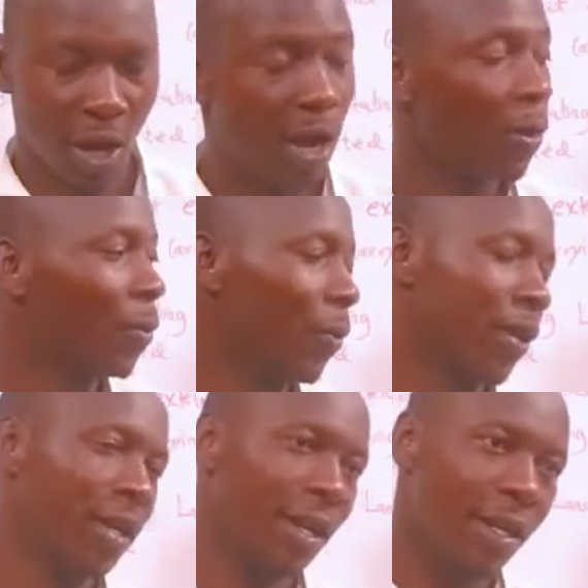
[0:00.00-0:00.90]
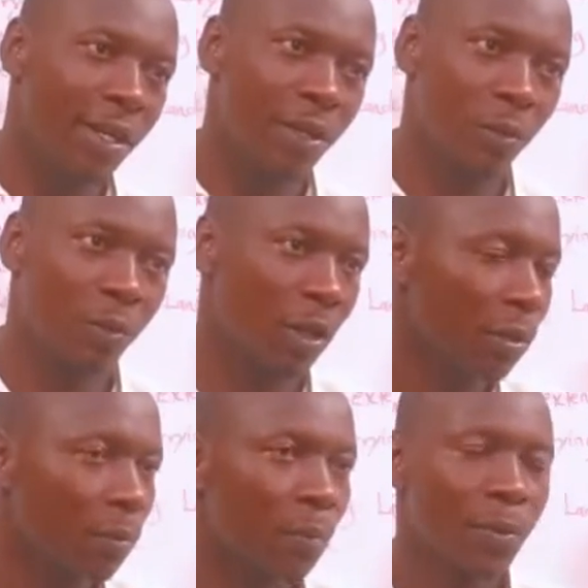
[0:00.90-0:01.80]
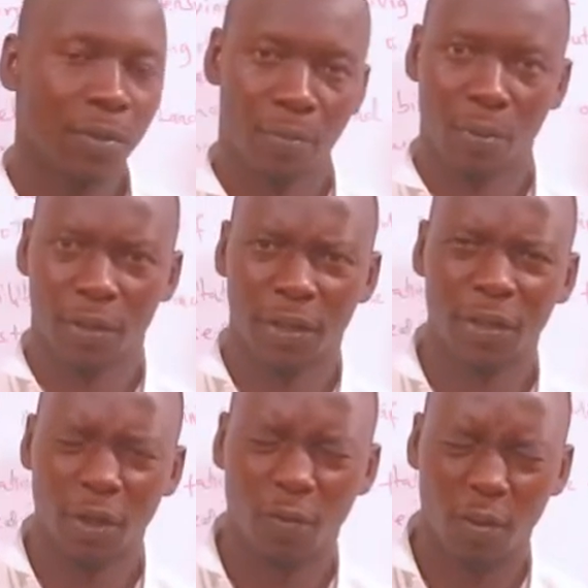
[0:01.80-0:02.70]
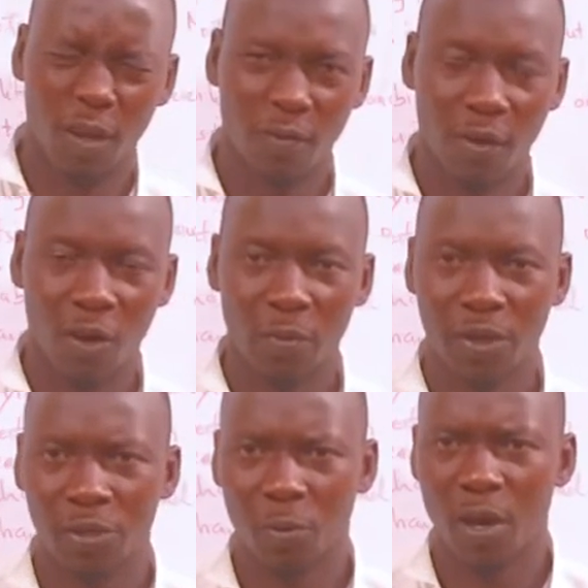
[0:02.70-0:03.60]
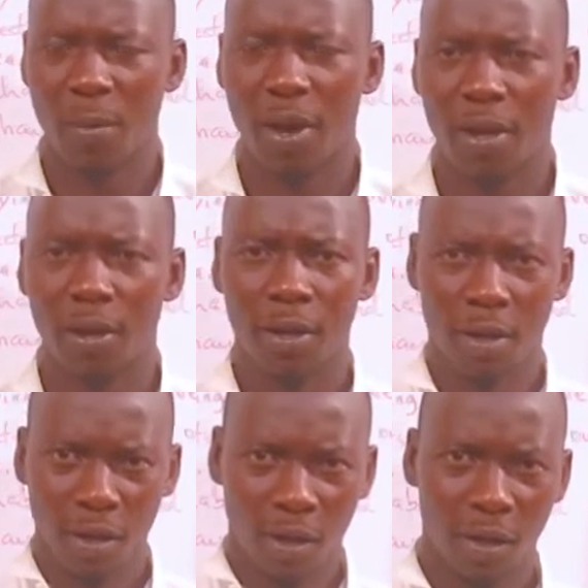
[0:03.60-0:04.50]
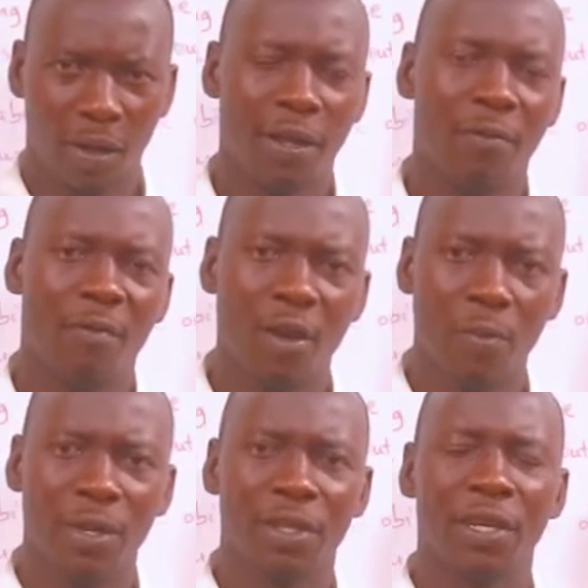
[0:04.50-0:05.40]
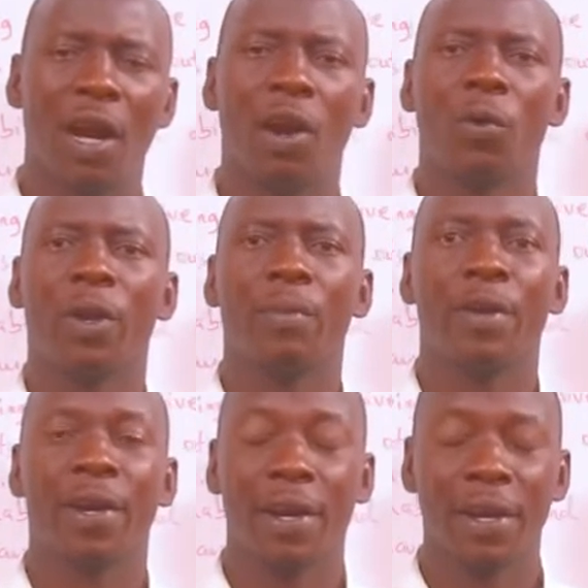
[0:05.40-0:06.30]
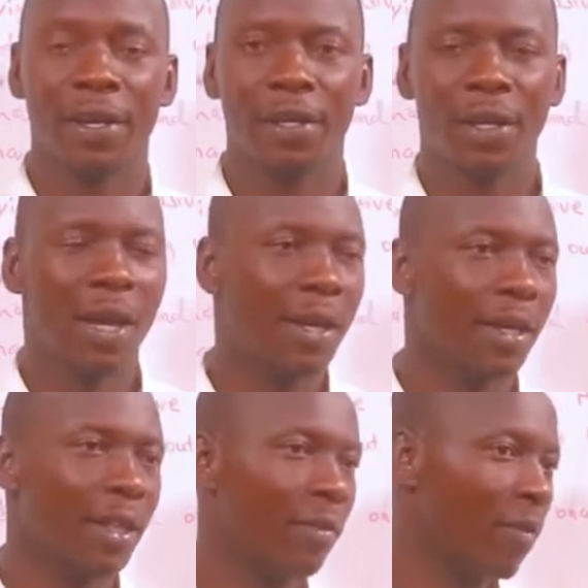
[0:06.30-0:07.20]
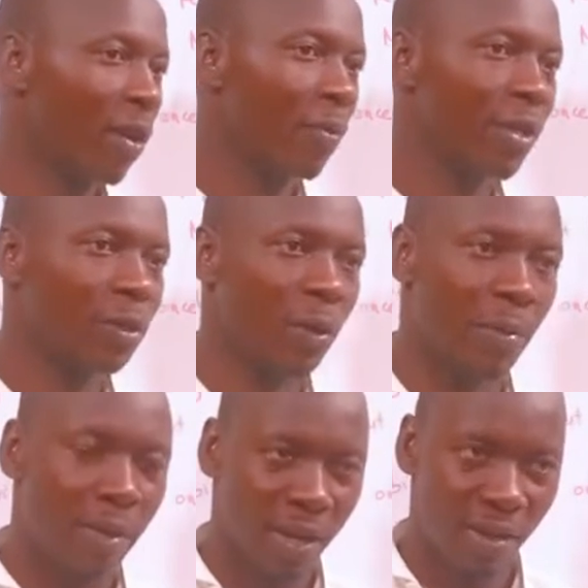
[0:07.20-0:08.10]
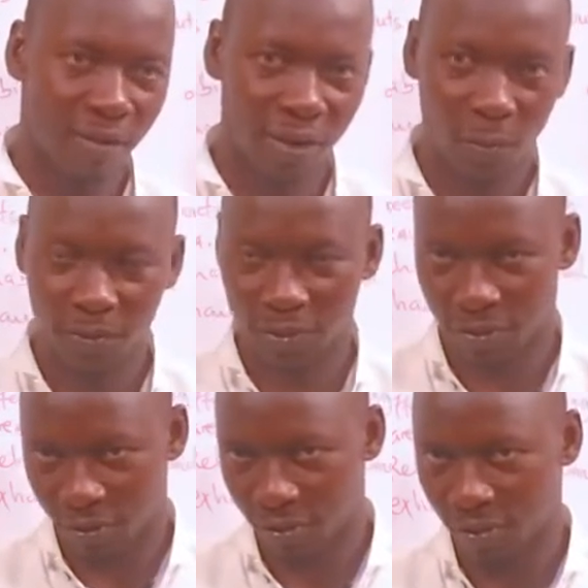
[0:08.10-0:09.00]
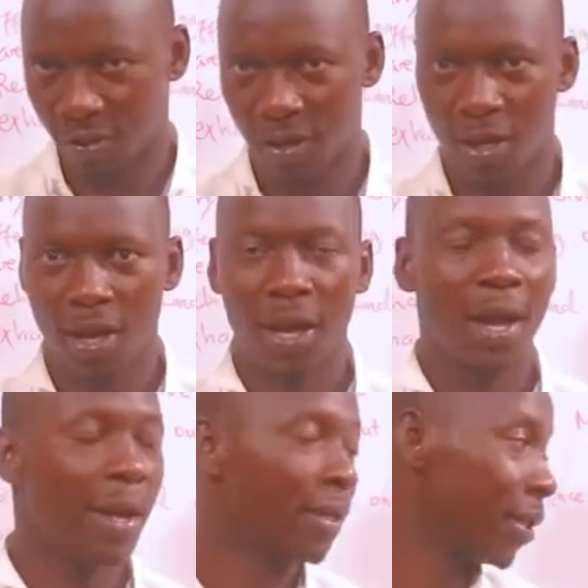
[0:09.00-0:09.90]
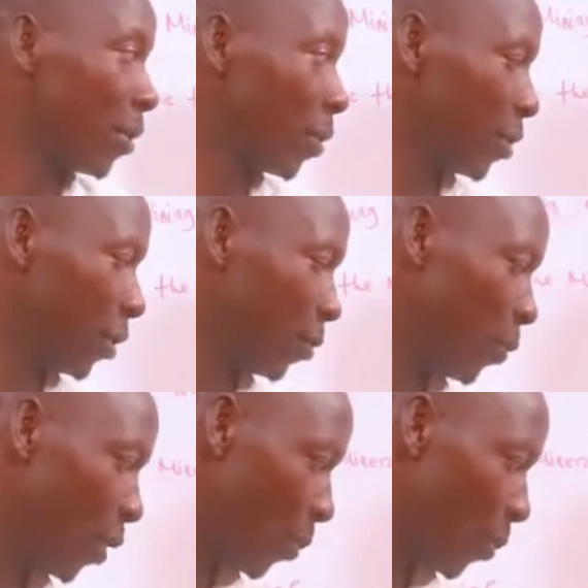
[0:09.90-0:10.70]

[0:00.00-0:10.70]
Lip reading: Now we're ready to the protection of the environment, whereby the environment now will be clean and the environment will be covered with trees and not to be